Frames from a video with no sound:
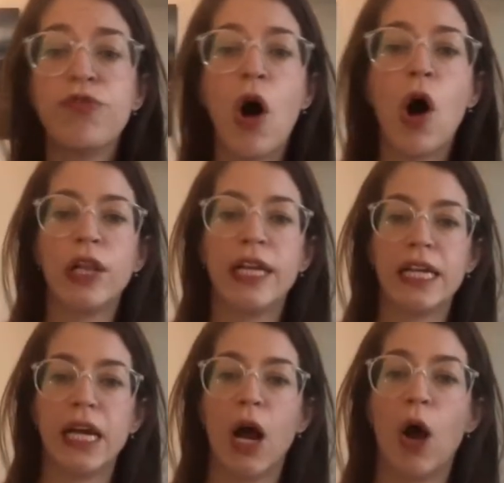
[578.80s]

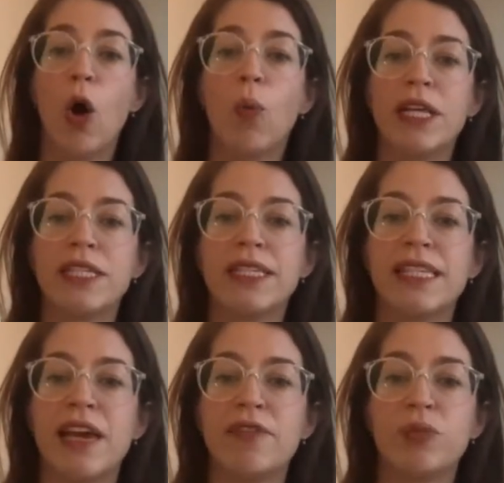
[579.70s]
What is the
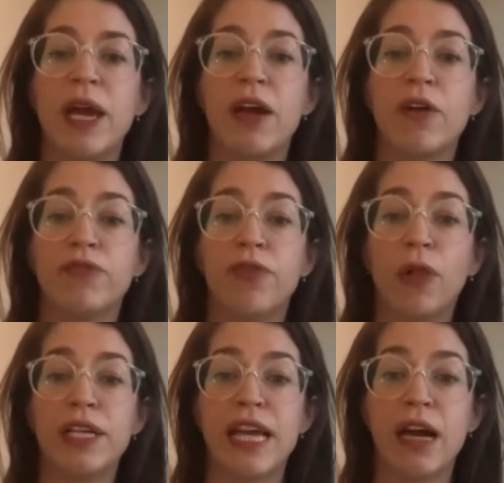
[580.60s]
safest way of
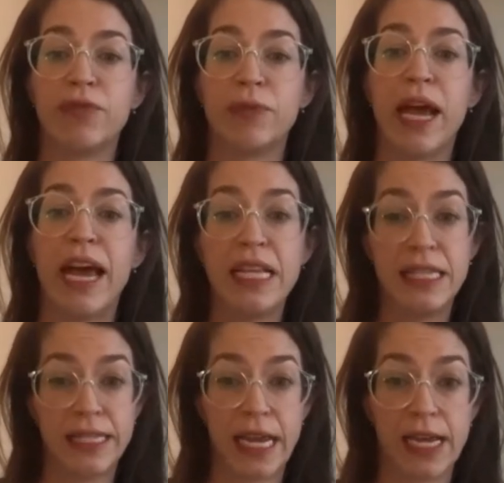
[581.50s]
falling down from a
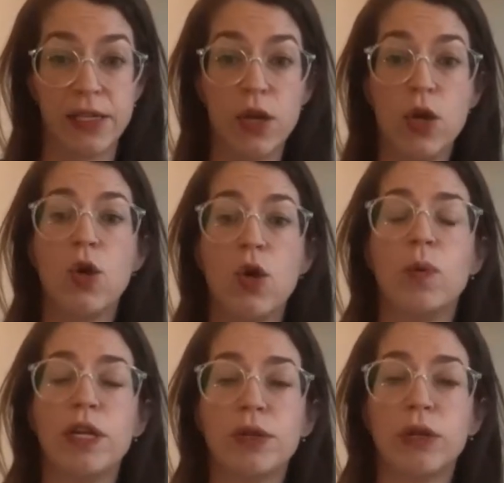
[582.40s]
headstand
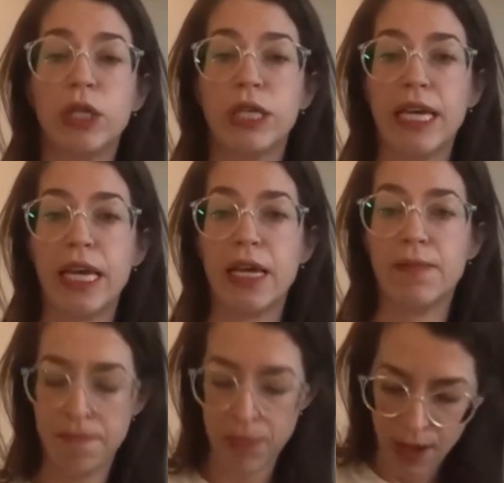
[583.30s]
when you're learning it?
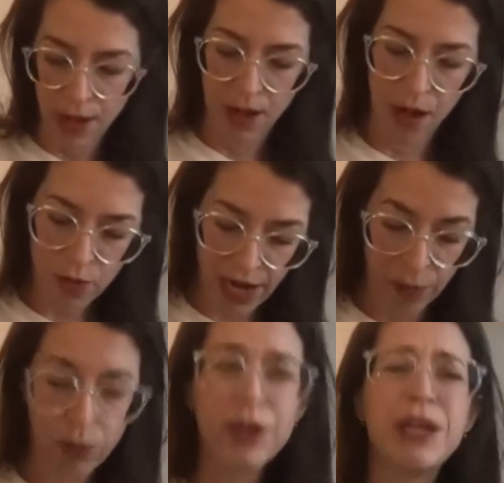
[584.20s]
Okay,
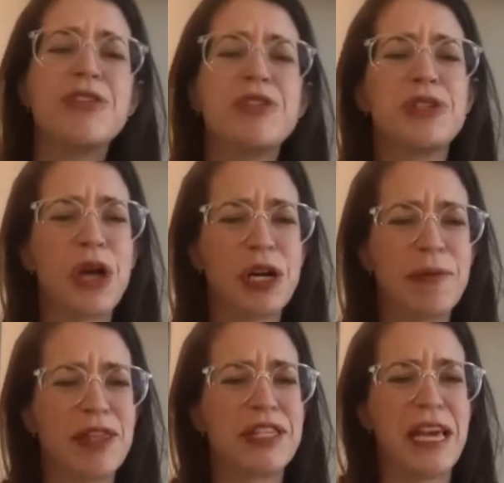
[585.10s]
we're gonna just talk
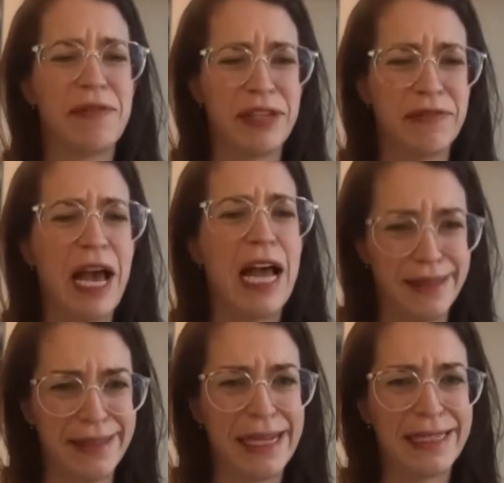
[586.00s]
about the safety of
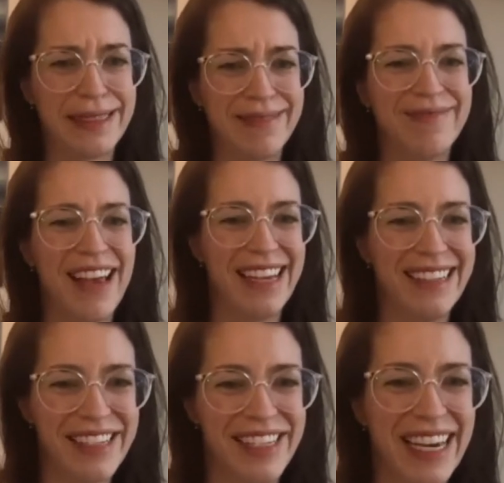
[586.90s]
headstands in
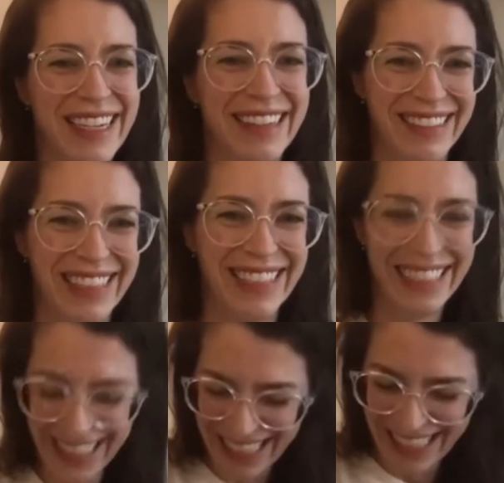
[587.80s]
general.
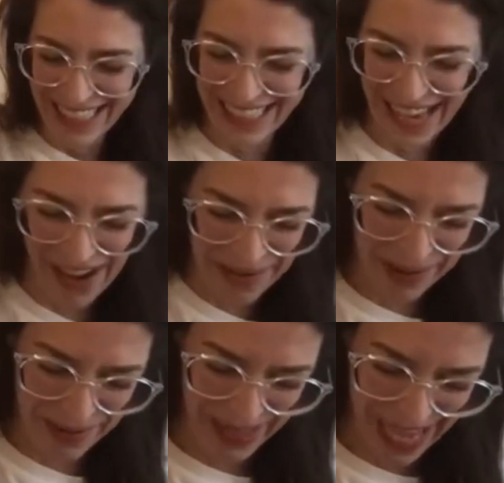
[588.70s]
So I'm going
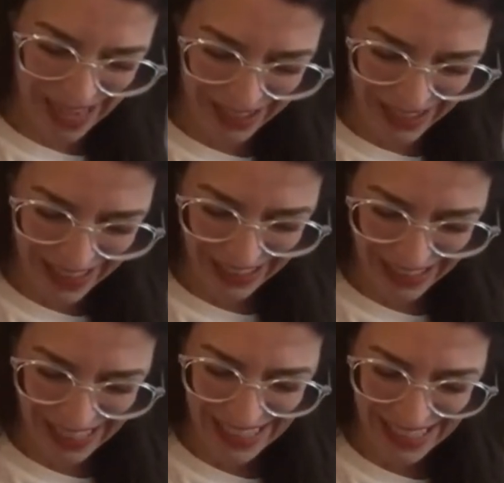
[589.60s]
to put that on the
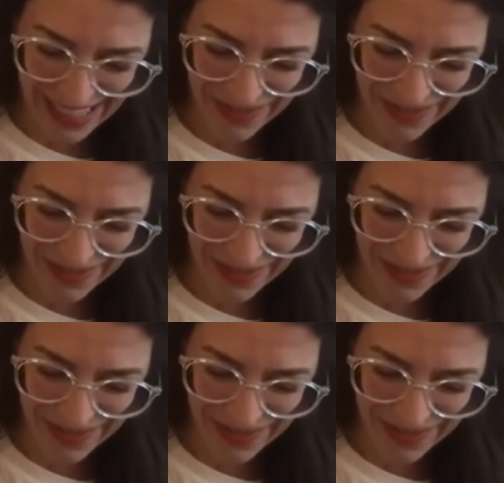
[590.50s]
list,